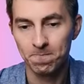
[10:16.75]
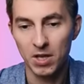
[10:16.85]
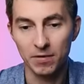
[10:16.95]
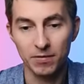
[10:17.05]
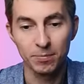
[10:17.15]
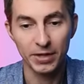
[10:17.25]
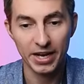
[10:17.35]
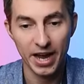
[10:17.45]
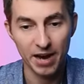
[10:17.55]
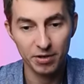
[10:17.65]
If
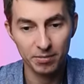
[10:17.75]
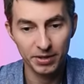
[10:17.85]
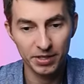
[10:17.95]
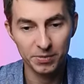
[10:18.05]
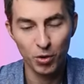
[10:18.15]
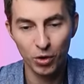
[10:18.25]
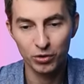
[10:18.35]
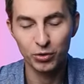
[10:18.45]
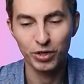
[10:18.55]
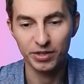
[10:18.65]
black ever plays pawn
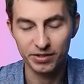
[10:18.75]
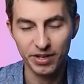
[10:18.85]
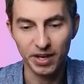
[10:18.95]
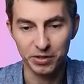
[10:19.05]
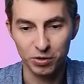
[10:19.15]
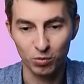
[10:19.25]
to e6,